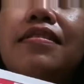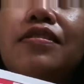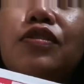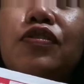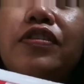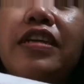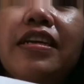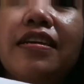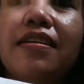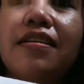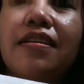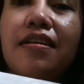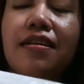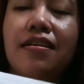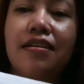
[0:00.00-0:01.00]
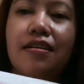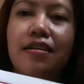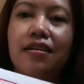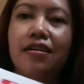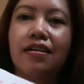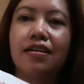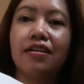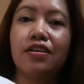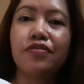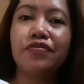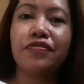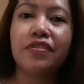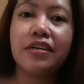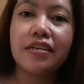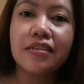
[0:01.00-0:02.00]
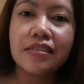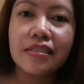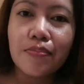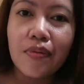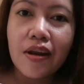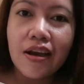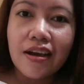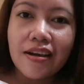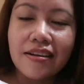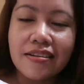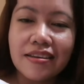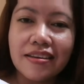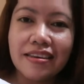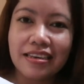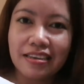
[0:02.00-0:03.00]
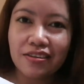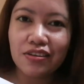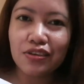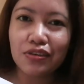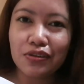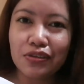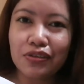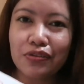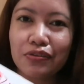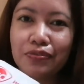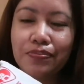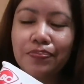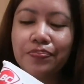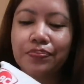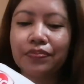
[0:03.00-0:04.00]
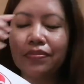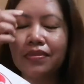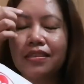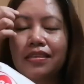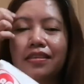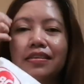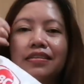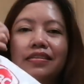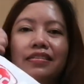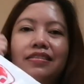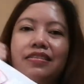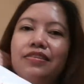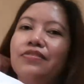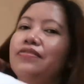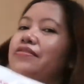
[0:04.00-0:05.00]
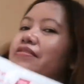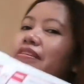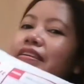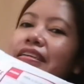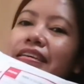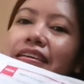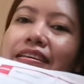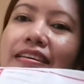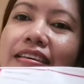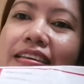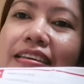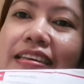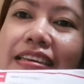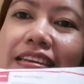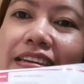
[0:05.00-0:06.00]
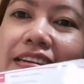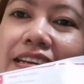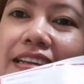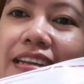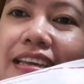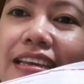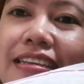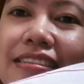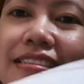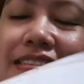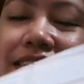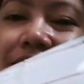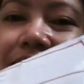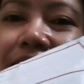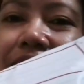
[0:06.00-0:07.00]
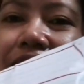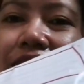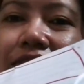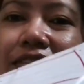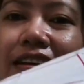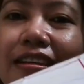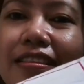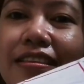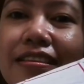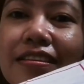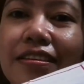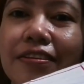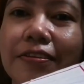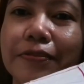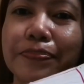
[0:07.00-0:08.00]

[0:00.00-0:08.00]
during her first vlog in YouTube. So here it is. I already